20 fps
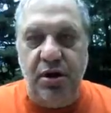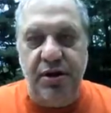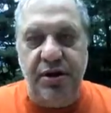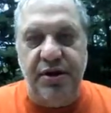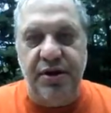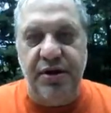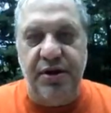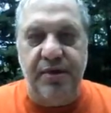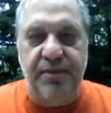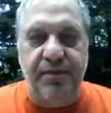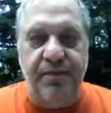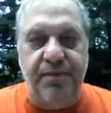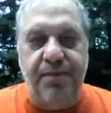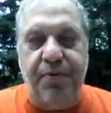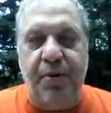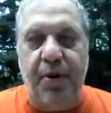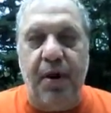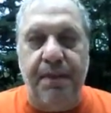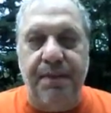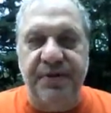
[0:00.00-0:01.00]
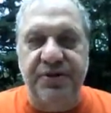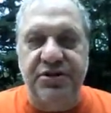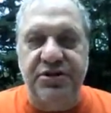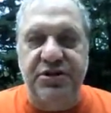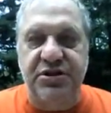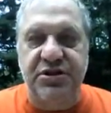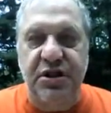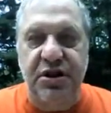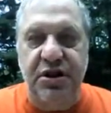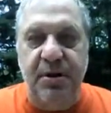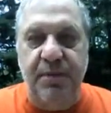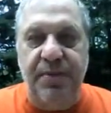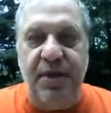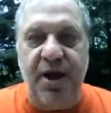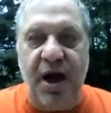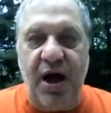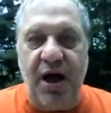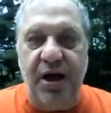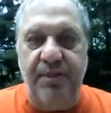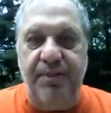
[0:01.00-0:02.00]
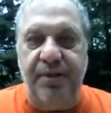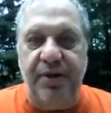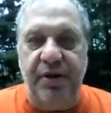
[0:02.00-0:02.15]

The purpose behind